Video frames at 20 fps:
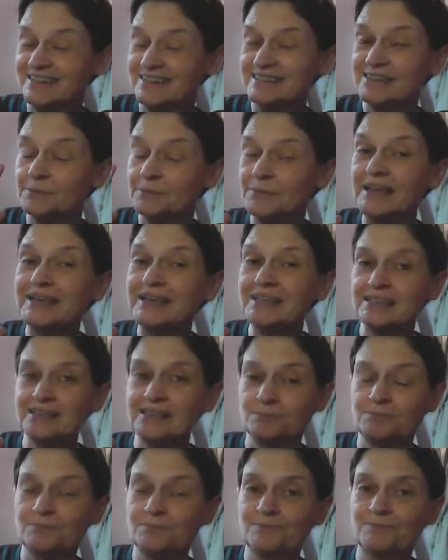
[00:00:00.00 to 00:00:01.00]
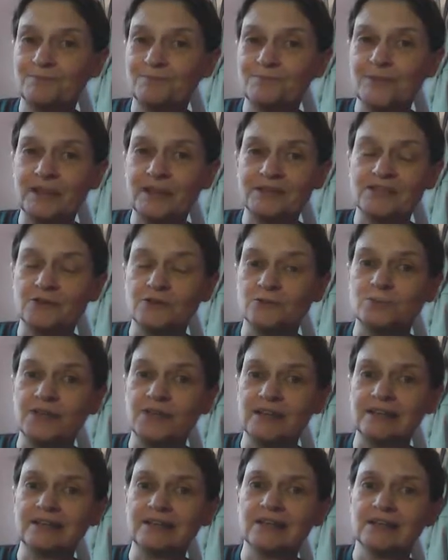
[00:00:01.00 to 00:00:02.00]
to me, it's a bit too
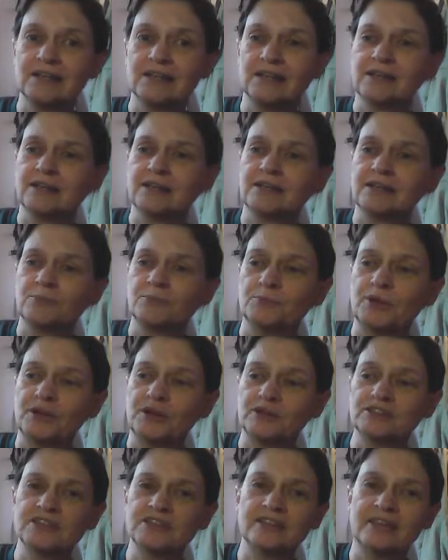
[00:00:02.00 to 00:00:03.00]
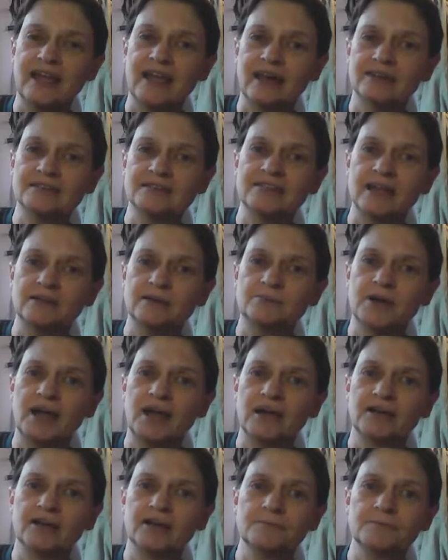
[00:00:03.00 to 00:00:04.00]
big compared to the outside
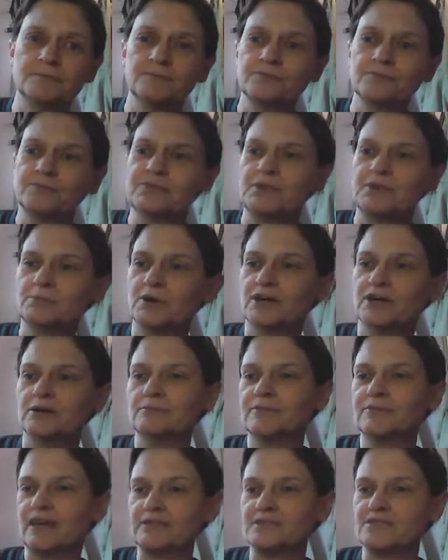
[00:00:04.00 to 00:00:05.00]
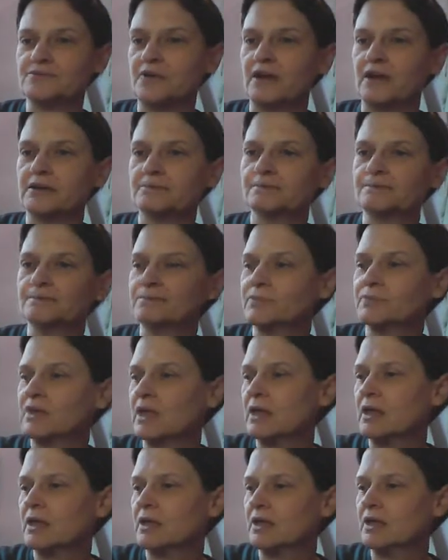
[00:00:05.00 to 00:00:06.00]
bag, but that's fine.
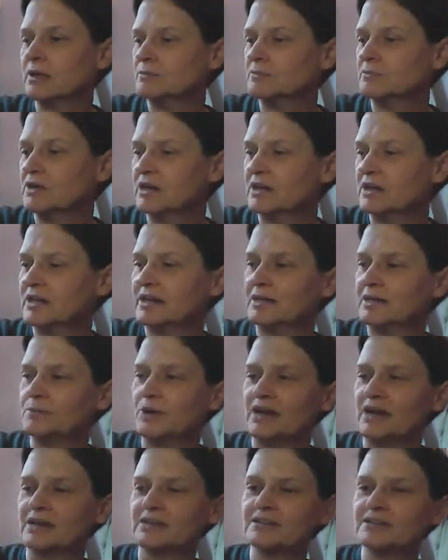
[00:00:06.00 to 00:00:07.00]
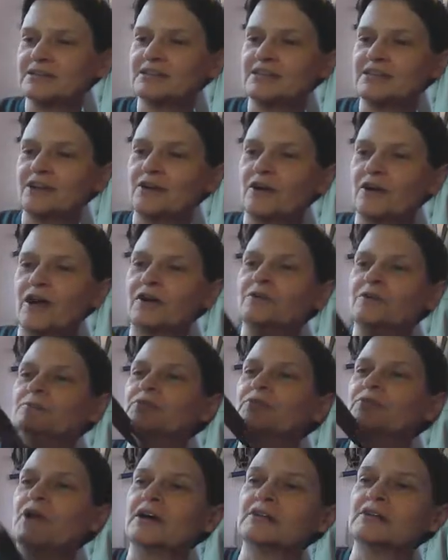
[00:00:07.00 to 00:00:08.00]
But anyway, so I'm
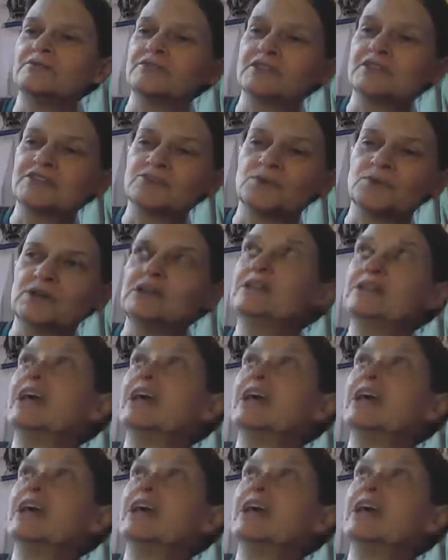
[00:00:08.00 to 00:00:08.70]
proud of this one,